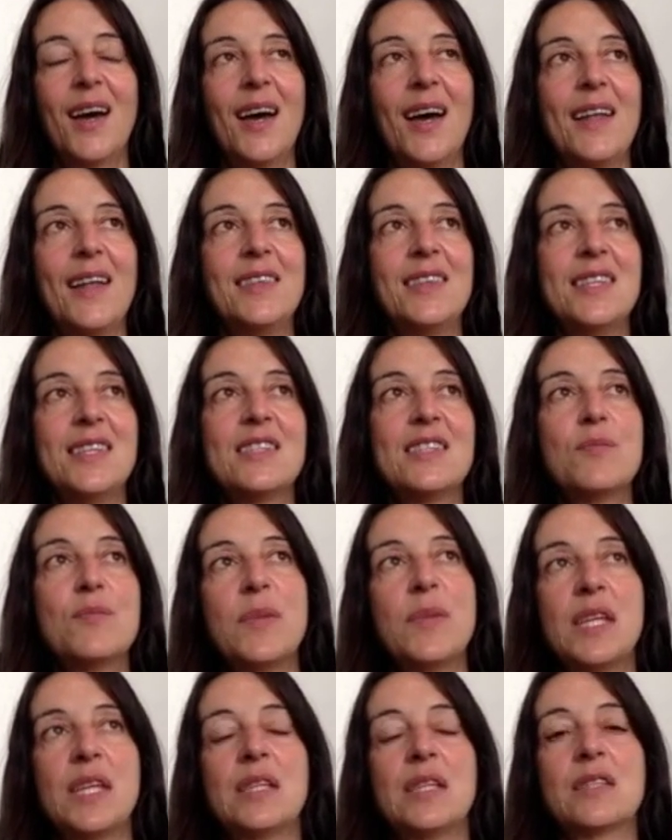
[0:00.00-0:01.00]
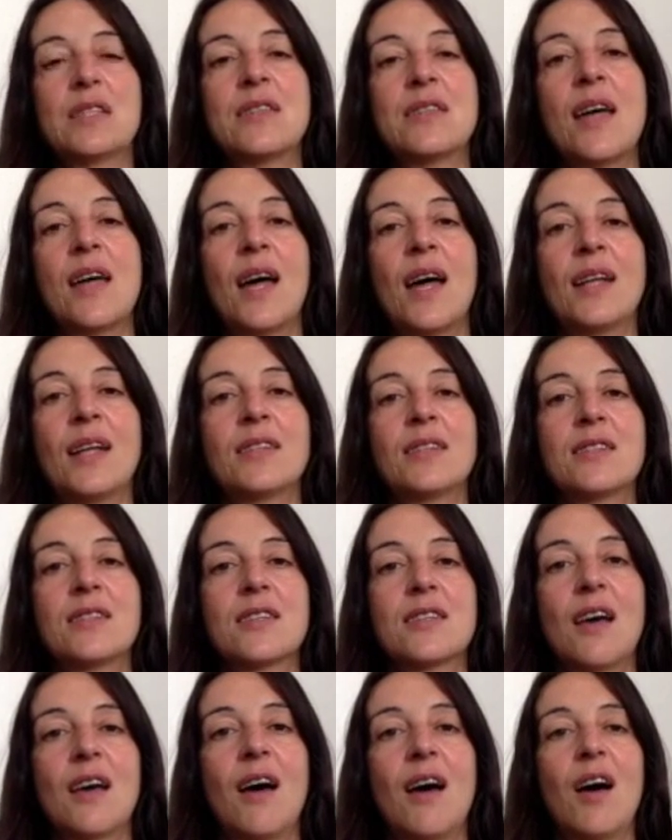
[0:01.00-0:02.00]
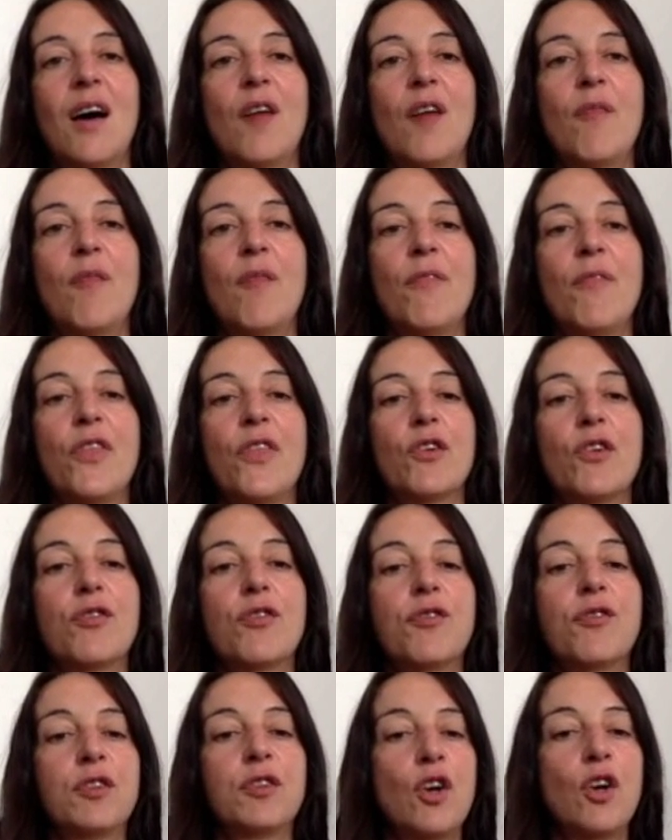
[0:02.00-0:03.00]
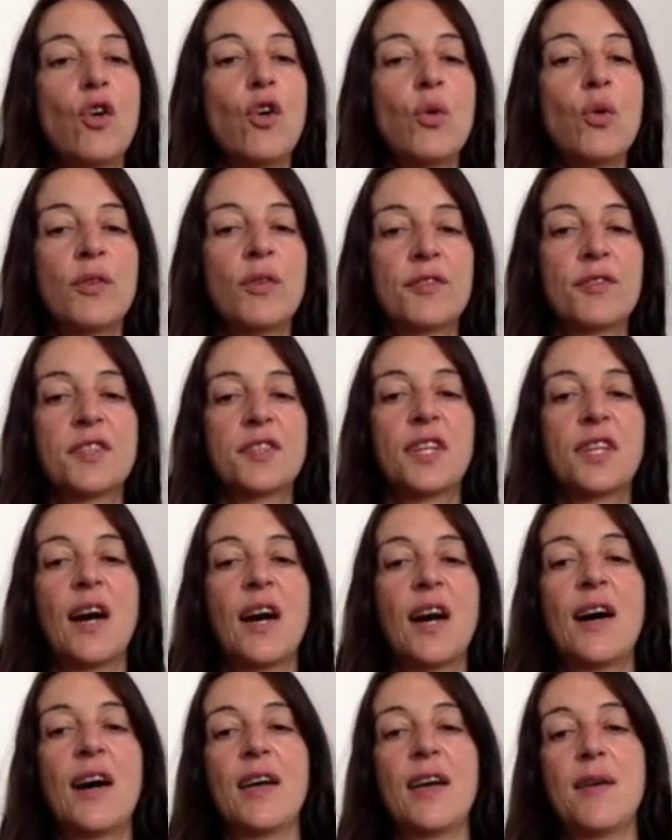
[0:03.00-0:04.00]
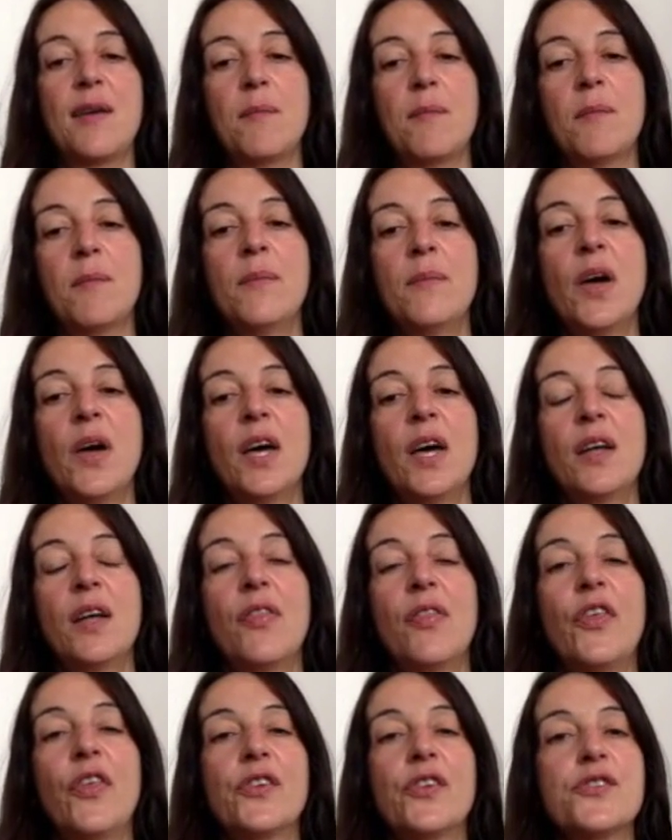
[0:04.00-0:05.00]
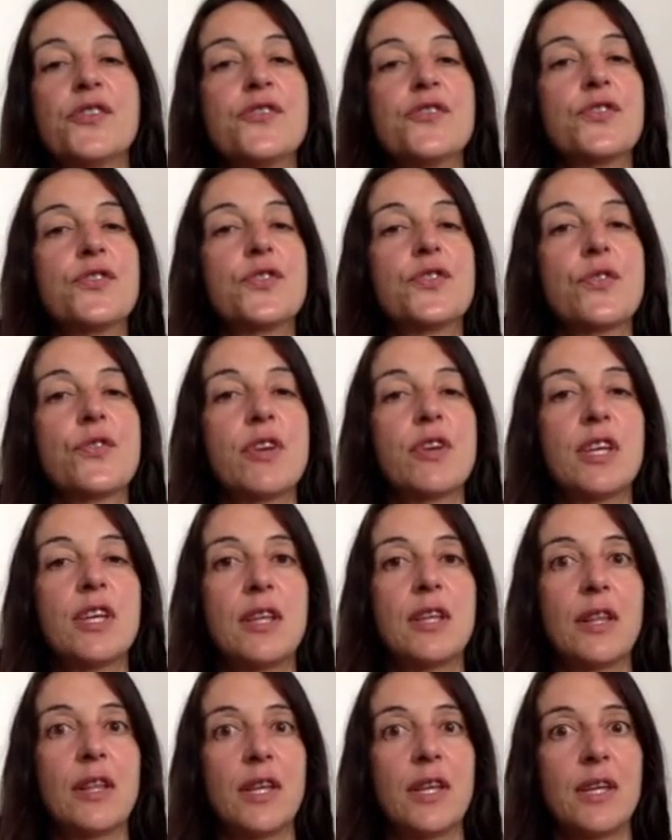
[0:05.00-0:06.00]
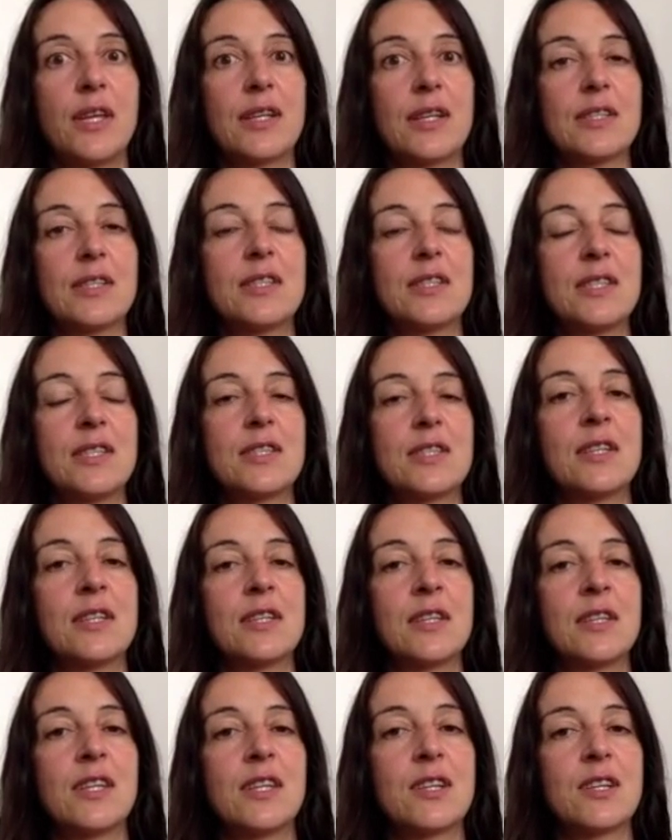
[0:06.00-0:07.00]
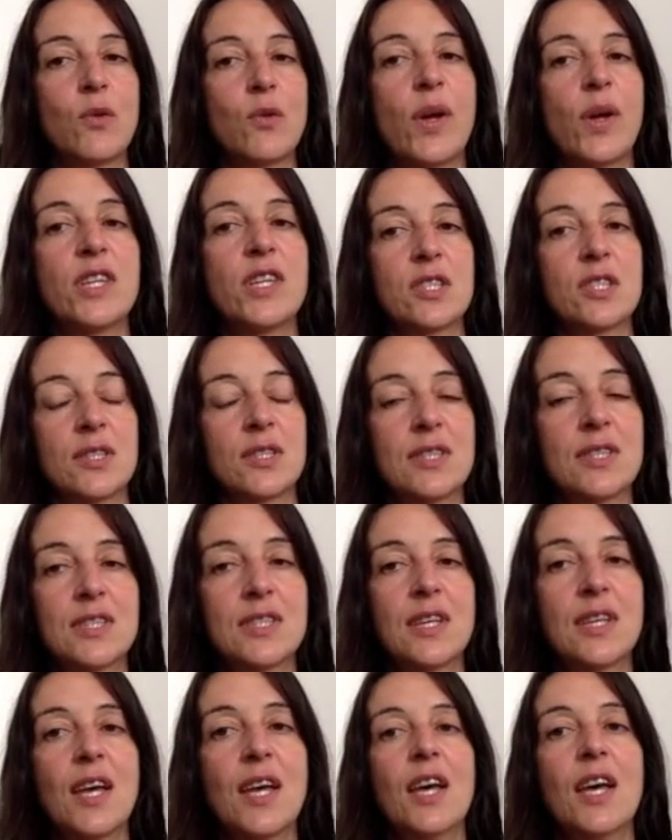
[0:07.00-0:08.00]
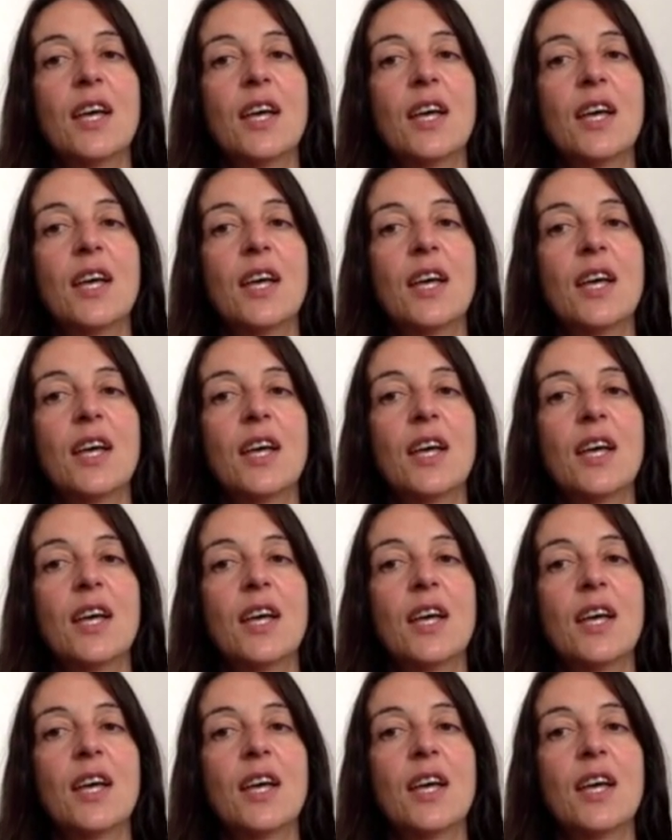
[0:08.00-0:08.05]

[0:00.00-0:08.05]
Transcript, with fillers: And this means that um, the flow of time doesn't really exist in the equations.